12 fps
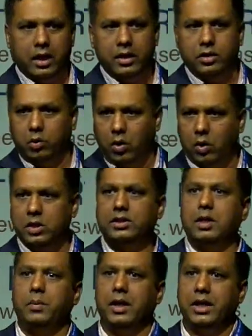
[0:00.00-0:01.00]
throughout the
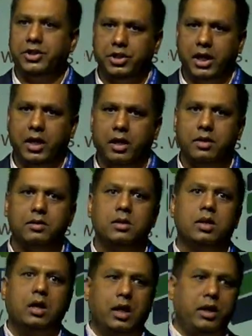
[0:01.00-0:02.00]
supply chain in
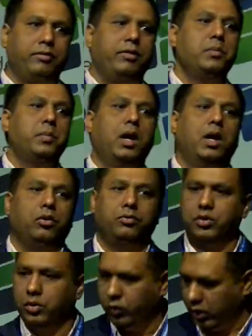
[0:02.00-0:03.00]
a different part of
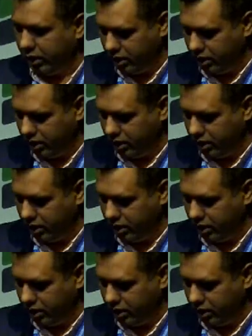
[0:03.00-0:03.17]
the world.